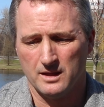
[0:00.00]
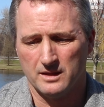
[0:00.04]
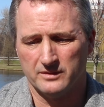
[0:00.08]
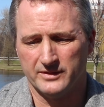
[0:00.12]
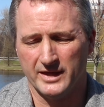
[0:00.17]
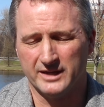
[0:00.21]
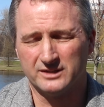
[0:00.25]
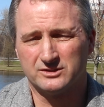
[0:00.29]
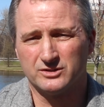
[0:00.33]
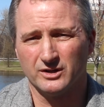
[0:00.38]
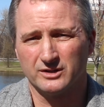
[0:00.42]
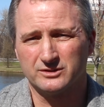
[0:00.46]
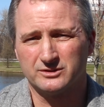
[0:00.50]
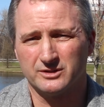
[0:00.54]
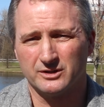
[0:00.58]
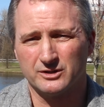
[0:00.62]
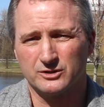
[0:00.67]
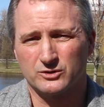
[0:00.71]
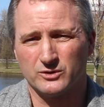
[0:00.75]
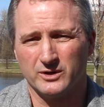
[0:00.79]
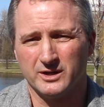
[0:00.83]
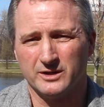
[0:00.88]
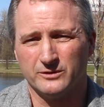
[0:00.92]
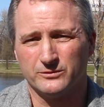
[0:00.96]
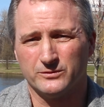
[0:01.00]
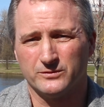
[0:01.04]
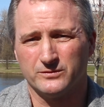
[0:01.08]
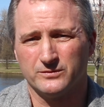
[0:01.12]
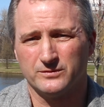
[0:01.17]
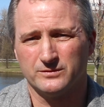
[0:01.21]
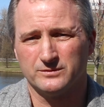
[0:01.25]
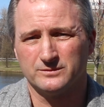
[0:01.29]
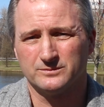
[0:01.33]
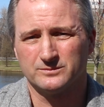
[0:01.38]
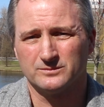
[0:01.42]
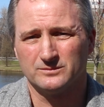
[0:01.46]
They took their grief
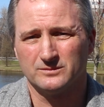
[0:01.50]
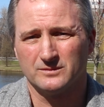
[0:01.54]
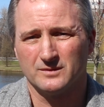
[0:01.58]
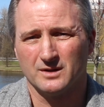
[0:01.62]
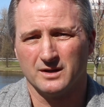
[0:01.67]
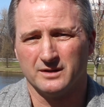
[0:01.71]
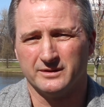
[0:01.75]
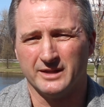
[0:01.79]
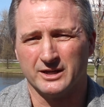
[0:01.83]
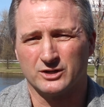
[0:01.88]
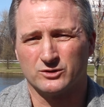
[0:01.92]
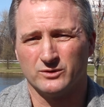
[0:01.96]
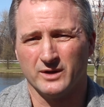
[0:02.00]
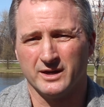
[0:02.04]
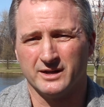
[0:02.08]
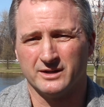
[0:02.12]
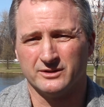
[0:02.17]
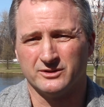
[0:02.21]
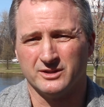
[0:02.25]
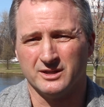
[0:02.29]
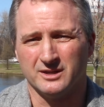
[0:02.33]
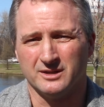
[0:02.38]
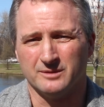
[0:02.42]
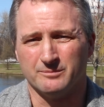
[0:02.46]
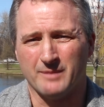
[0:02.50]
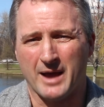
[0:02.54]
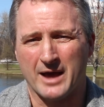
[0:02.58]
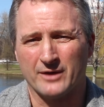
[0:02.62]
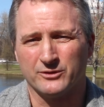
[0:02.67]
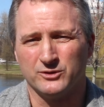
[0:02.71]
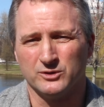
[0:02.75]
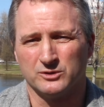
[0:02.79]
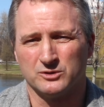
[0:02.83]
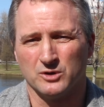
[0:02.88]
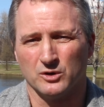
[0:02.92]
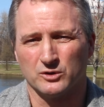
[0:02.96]
and they created the
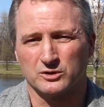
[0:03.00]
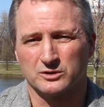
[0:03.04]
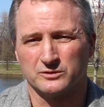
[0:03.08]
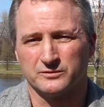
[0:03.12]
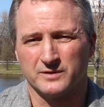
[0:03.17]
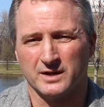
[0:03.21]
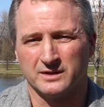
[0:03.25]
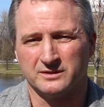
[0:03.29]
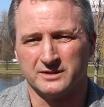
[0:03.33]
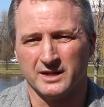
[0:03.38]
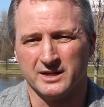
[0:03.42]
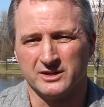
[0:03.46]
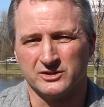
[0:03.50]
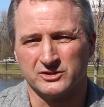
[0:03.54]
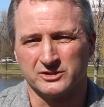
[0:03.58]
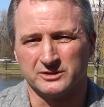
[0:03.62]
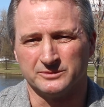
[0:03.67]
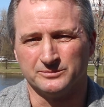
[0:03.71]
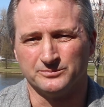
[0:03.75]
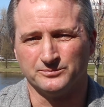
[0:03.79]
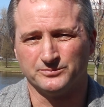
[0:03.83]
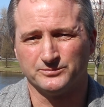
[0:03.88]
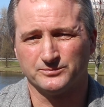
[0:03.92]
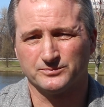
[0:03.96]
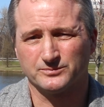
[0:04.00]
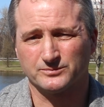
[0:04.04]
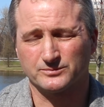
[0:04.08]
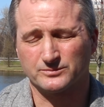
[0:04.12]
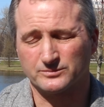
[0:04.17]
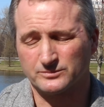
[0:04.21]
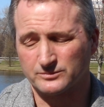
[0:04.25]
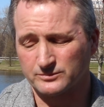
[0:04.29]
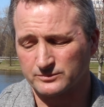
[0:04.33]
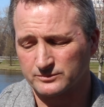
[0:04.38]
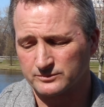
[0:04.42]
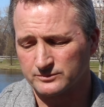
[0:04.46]
Matthew Coker Foundation.
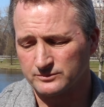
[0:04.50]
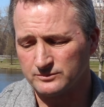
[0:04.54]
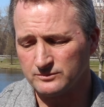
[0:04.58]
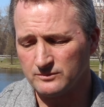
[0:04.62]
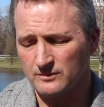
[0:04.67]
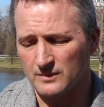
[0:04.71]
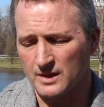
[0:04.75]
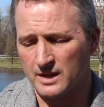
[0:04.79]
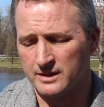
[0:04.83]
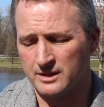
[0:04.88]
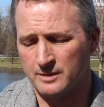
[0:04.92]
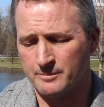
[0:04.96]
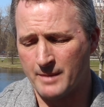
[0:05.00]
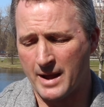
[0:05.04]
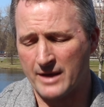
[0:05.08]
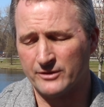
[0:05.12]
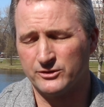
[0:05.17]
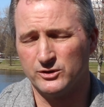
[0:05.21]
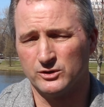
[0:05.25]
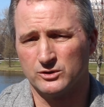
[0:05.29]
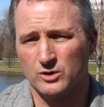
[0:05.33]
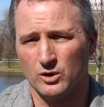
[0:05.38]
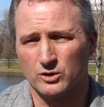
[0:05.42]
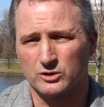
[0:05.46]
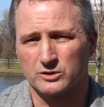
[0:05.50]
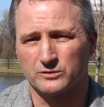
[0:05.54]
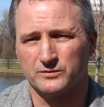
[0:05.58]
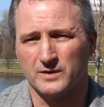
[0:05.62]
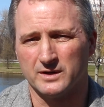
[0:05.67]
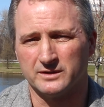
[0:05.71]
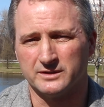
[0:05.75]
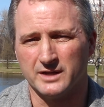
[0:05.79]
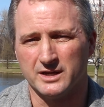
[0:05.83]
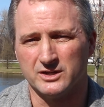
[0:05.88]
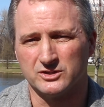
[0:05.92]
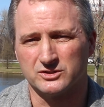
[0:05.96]
And the Matthew Coker
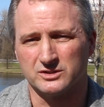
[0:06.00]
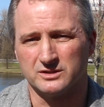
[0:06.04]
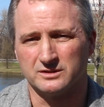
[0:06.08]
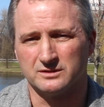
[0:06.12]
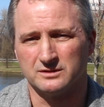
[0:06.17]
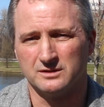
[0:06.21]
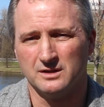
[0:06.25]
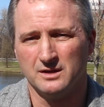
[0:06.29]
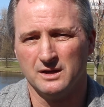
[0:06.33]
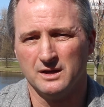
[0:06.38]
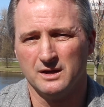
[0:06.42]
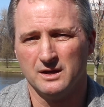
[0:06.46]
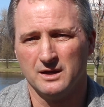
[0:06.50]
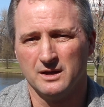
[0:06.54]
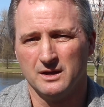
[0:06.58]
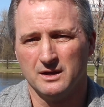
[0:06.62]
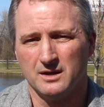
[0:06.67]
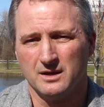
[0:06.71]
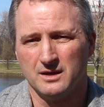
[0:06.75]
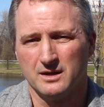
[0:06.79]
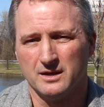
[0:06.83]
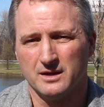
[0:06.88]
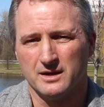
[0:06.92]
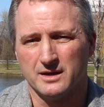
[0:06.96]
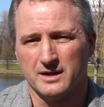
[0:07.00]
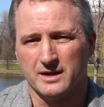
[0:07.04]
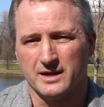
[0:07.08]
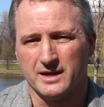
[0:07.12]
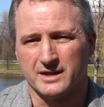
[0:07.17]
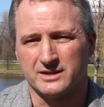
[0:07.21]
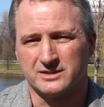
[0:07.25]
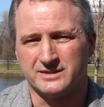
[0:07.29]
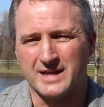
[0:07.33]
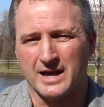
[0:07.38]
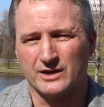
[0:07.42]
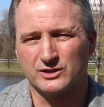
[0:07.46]
Foundation
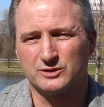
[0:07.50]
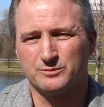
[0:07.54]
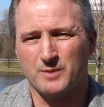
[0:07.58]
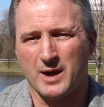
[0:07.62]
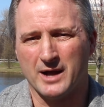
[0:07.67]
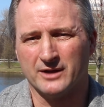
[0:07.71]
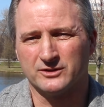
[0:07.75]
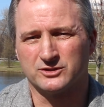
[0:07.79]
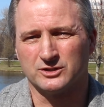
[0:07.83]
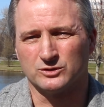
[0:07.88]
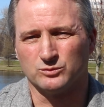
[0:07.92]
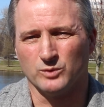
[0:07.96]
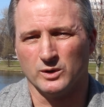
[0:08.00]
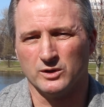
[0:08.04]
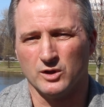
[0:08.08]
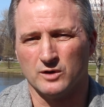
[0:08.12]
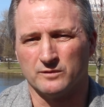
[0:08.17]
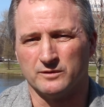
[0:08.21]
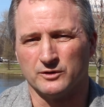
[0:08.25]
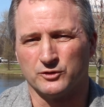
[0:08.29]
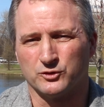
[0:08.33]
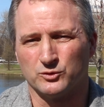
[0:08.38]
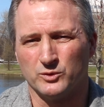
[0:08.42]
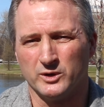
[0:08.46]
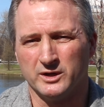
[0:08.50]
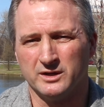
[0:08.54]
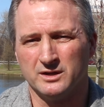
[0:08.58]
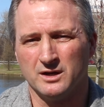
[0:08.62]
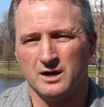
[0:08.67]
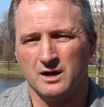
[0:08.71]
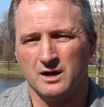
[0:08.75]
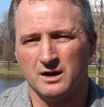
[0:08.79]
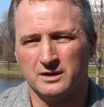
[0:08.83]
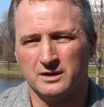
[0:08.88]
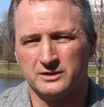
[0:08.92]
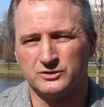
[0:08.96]
has now sponsored well over
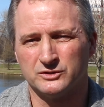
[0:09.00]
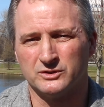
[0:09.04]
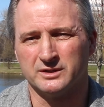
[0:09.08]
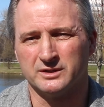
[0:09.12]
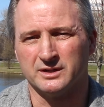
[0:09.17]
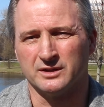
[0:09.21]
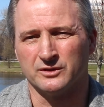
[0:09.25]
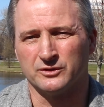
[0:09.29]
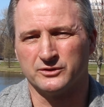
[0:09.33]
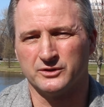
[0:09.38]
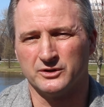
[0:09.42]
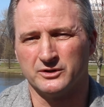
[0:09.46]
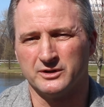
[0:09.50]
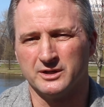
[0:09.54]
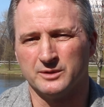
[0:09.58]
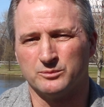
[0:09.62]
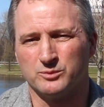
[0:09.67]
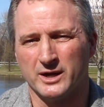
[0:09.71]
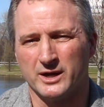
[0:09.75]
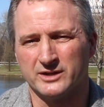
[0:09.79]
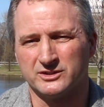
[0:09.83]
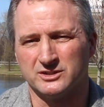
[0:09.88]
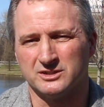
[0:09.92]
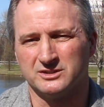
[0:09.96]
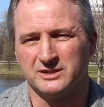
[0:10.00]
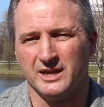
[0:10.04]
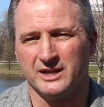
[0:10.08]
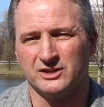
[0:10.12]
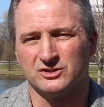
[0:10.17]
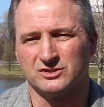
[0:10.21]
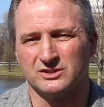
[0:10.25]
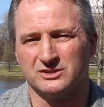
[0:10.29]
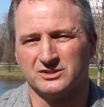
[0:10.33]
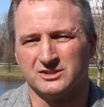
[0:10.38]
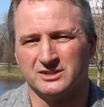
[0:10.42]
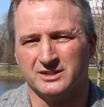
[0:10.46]
330
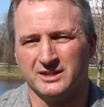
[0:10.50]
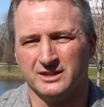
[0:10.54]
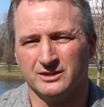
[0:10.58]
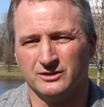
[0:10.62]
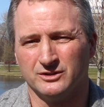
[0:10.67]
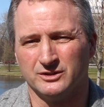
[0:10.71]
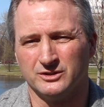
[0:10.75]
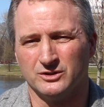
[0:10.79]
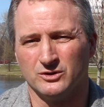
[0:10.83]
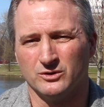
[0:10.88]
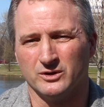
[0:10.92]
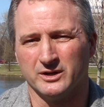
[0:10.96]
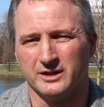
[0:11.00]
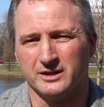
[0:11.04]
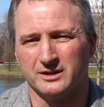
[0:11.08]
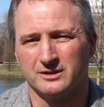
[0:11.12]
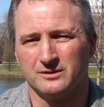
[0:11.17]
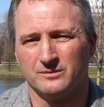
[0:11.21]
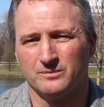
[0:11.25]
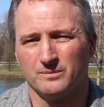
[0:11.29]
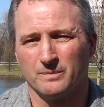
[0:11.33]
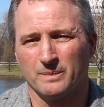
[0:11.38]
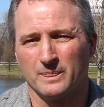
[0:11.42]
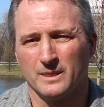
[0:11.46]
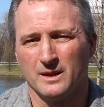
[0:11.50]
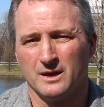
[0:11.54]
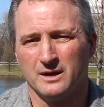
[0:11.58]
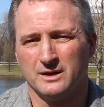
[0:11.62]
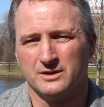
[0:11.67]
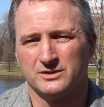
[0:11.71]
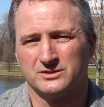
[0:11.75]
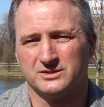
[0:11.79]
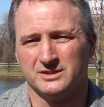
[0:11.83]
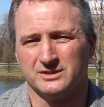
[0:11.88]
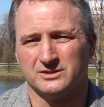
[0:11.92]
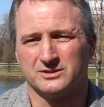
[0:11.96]
presentations in Illinois
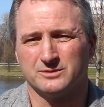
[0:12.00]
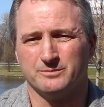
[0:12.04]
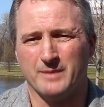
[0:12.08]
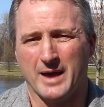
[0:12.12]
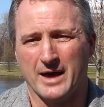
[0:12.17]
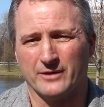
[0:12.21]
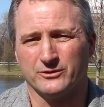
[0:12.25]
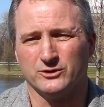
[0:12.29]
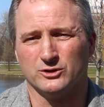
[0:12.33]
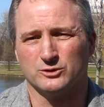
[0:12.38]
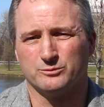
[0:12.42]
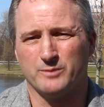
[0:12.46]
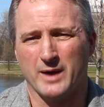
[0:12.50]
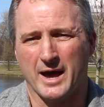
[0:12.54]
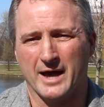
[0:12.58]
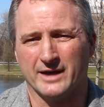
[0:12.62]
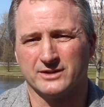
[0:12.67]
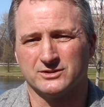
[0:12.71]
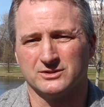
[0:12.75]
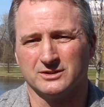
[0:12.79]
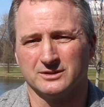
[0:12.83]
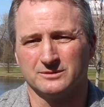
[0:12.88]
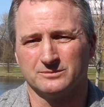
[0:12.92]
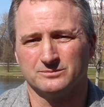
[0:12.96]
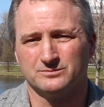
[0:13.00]
since Matthew's passing.